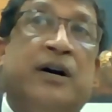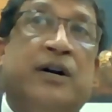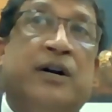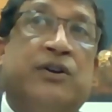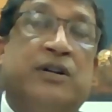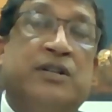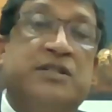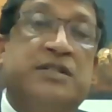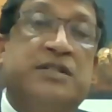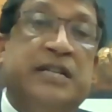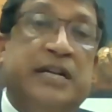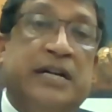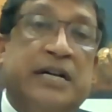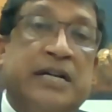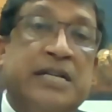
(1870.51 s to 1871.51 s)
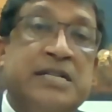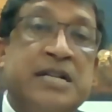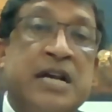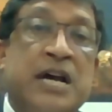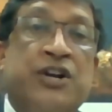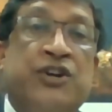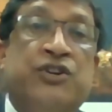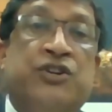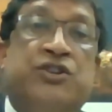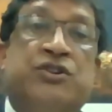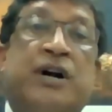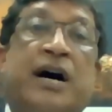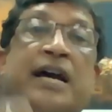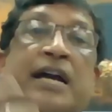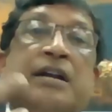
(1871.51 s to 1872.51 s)
across the years to
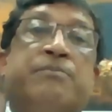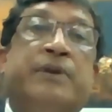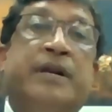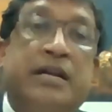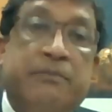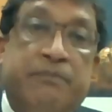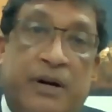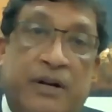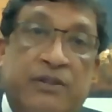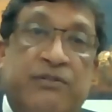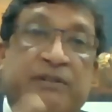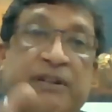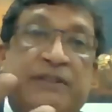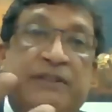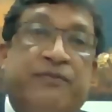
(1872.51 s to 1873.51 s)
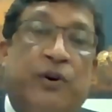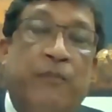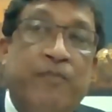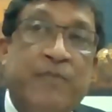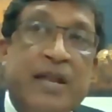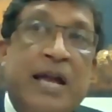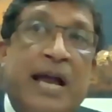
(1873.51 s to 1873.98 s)
try and bring about the reform.